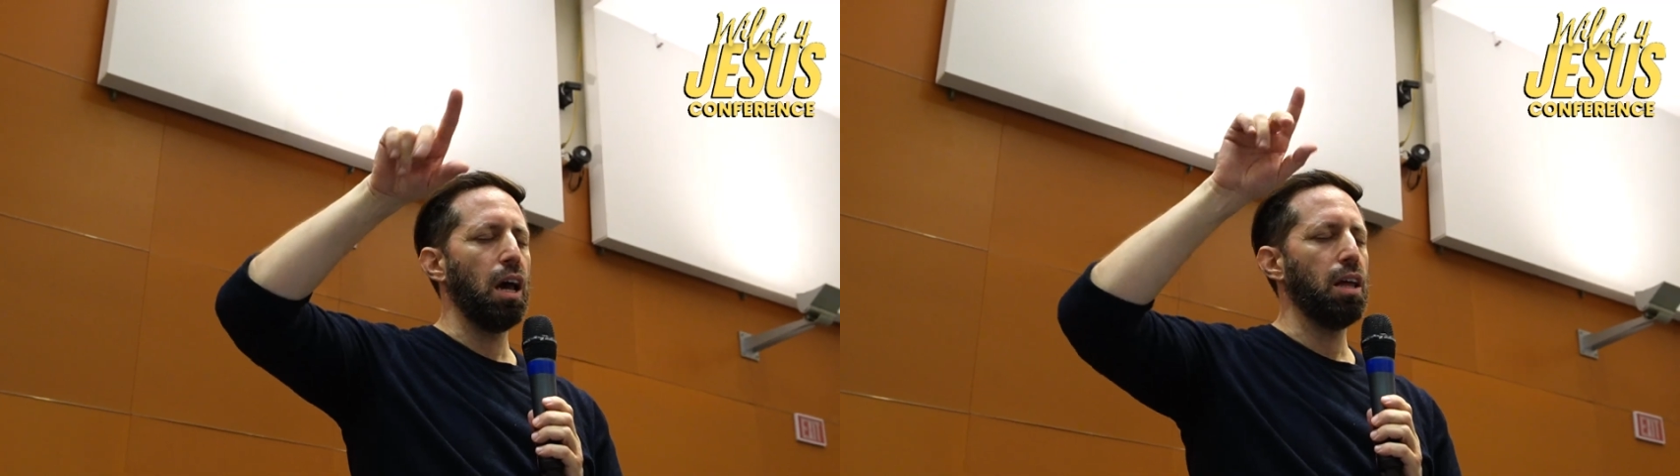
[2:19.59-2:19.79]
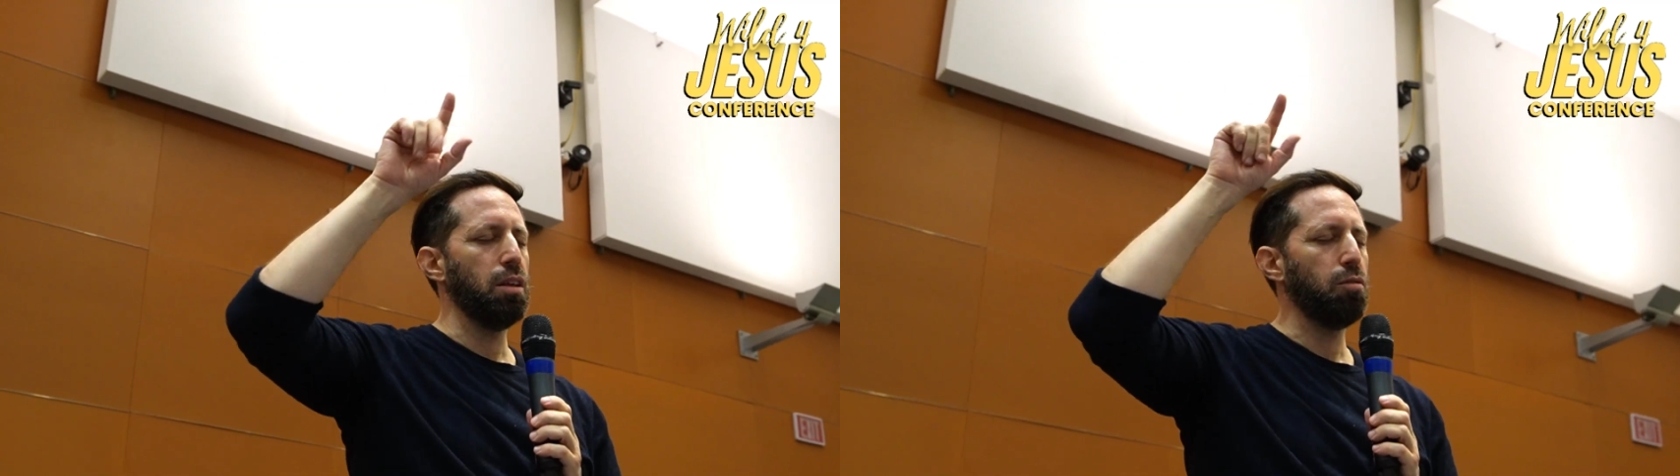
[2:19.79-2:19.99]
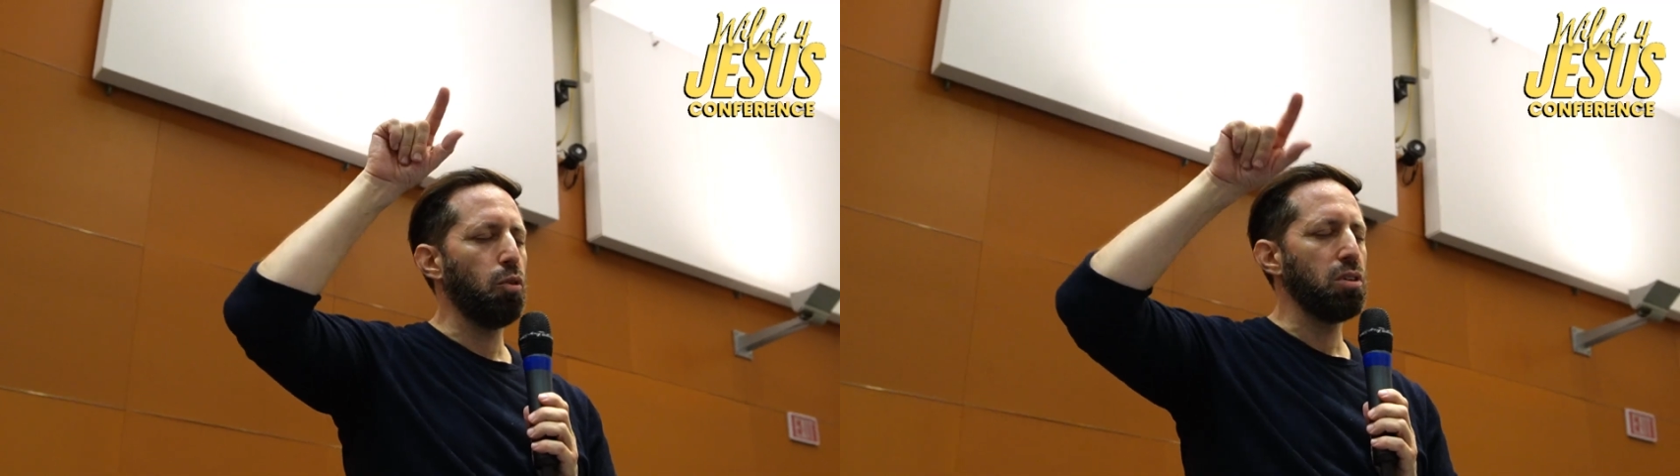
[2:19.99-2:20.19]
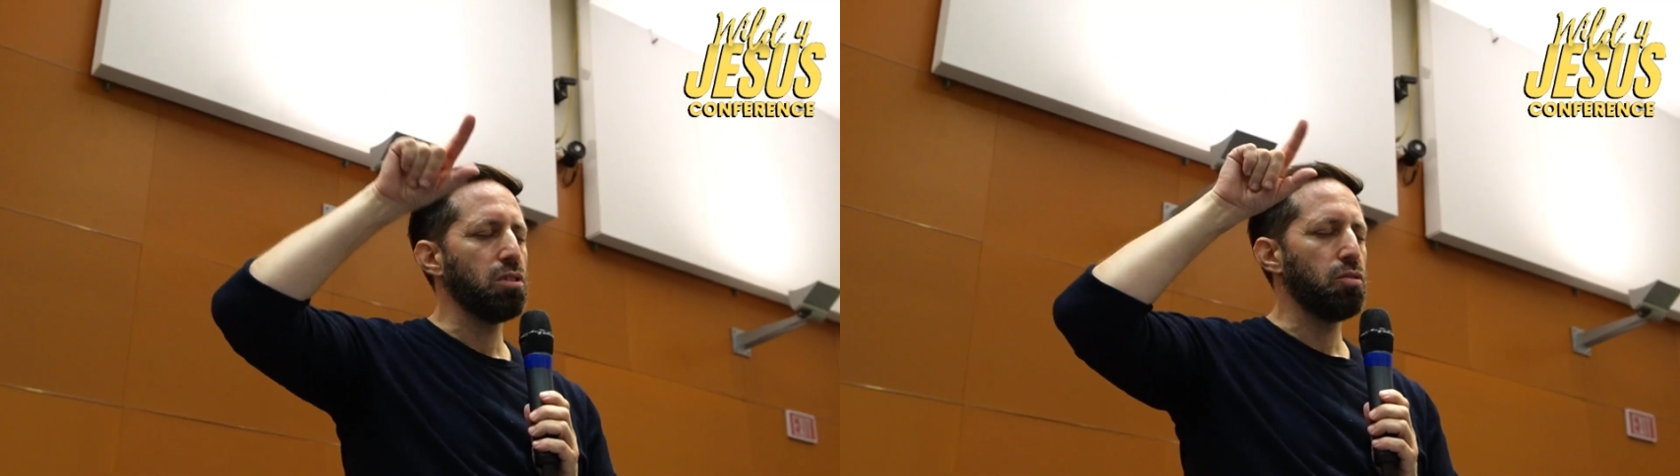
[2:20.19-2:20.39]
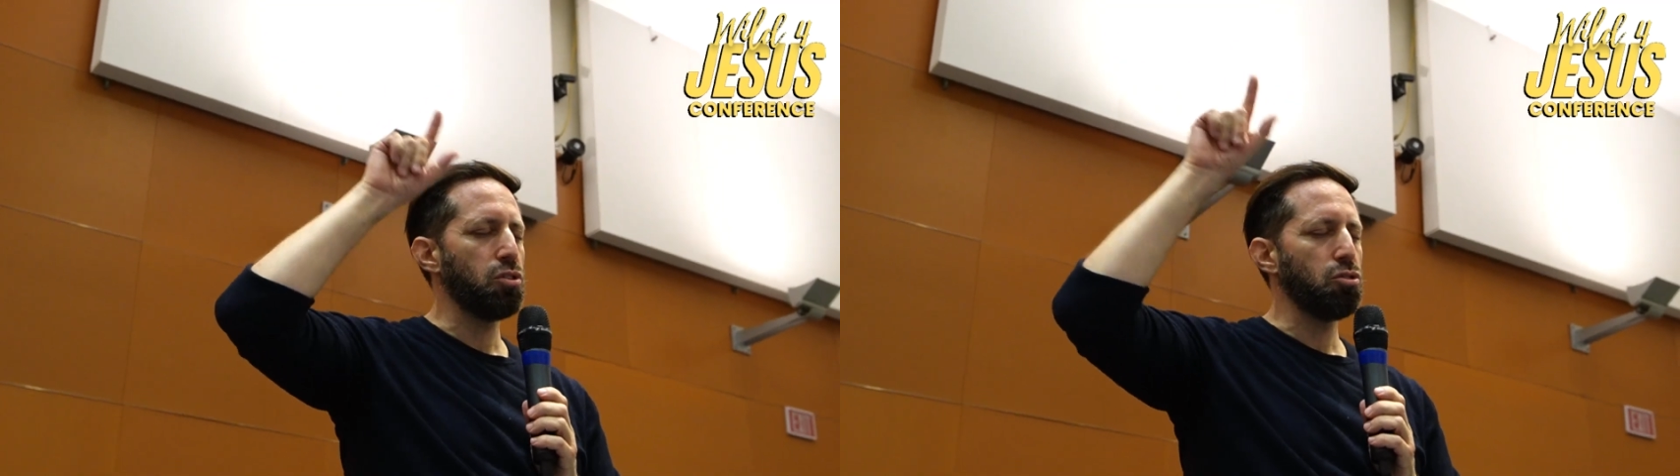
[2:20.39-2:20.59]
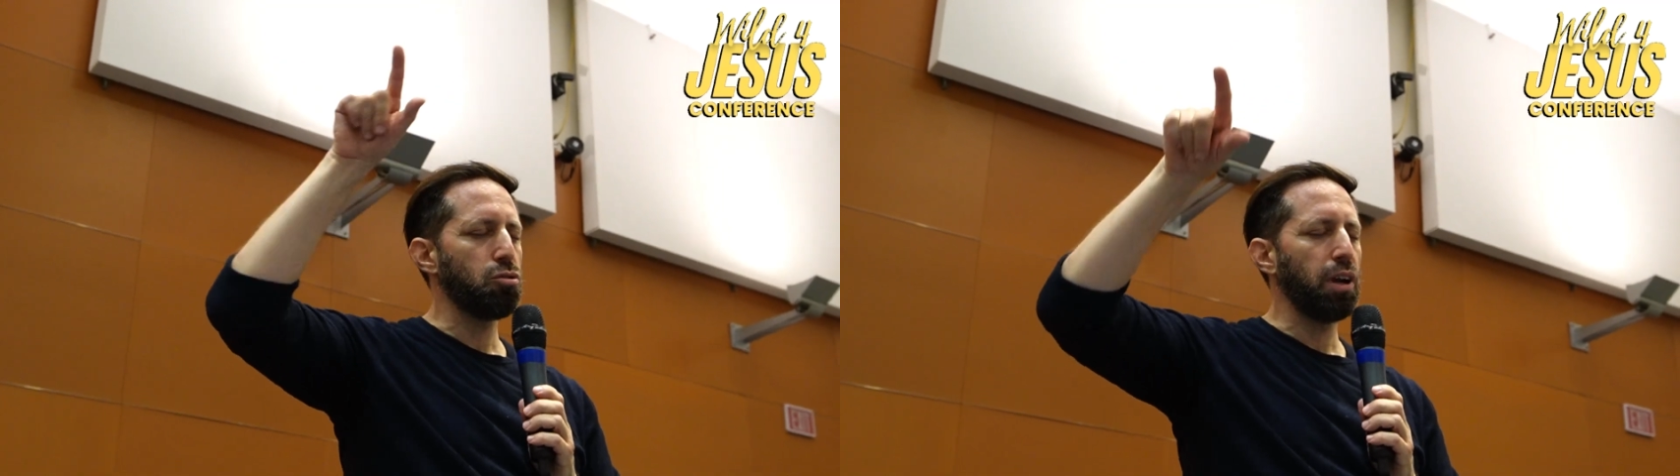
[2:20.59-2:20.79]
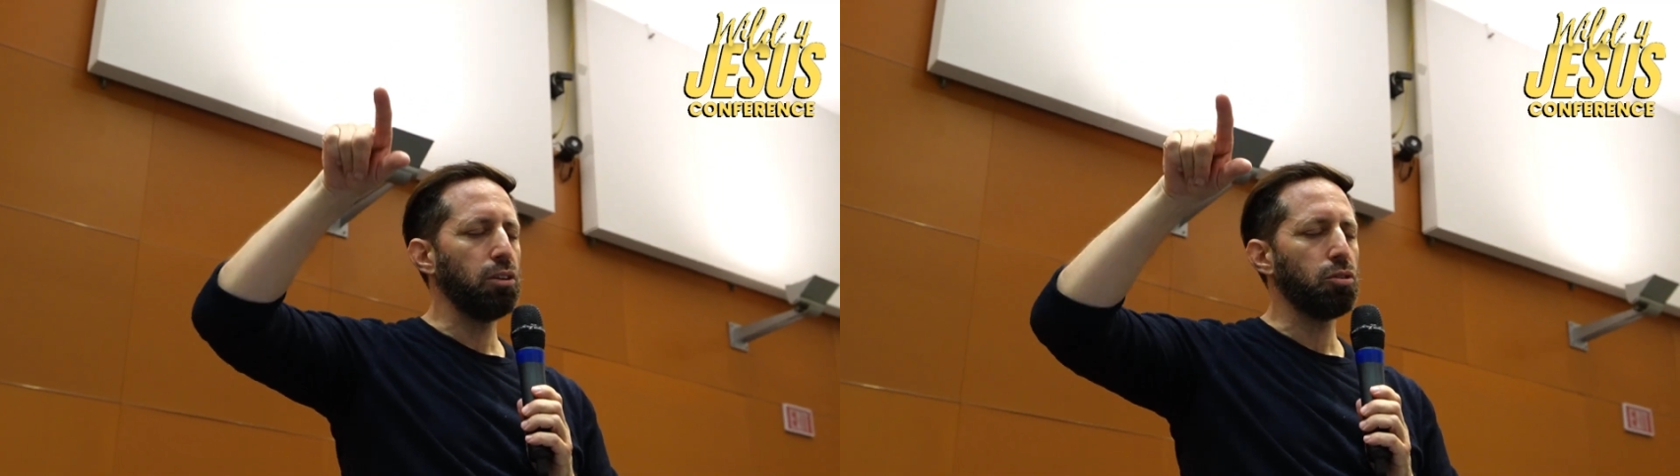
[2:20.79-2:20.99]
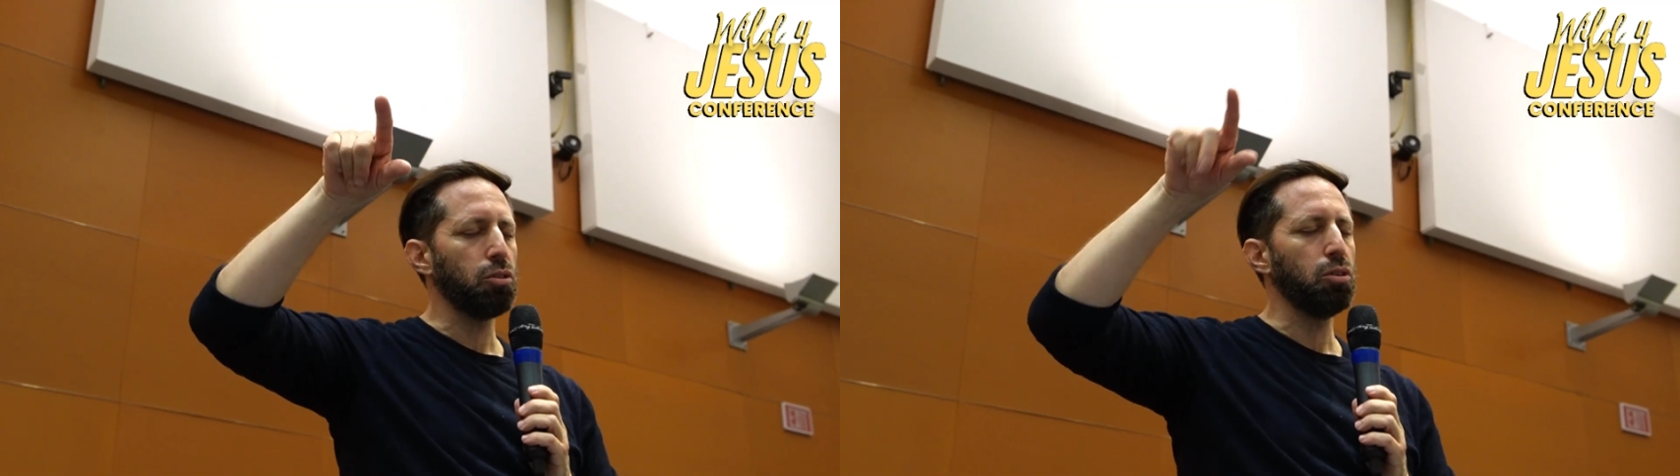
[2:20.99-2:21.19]
and the voice of a
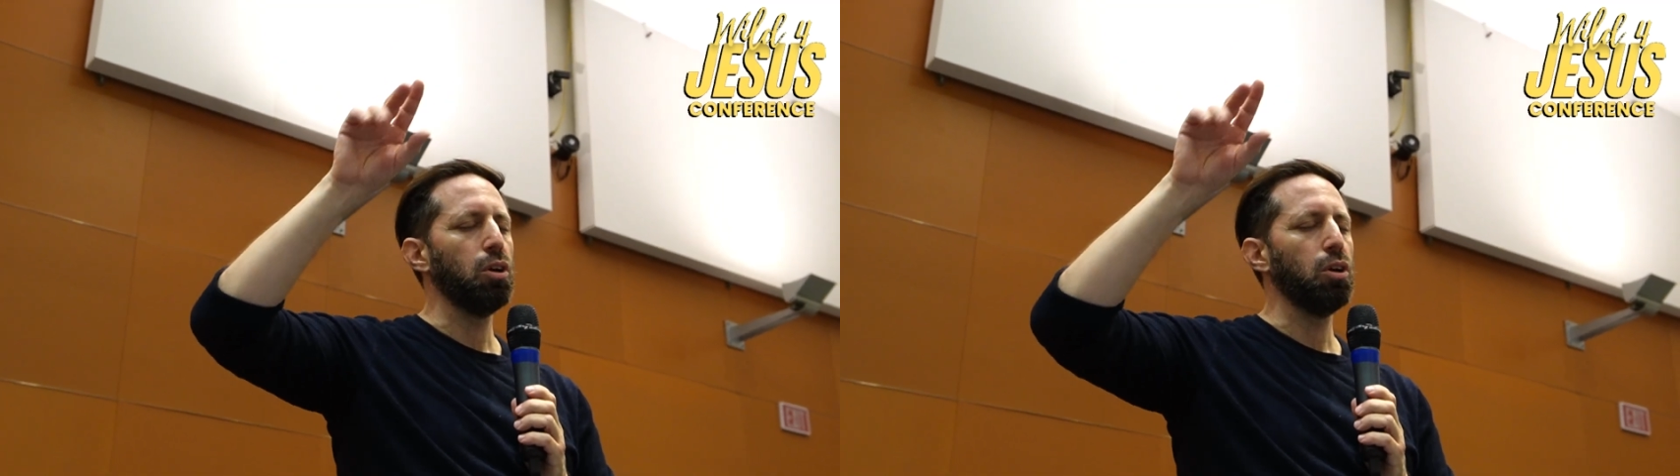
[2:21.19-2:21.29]
stranger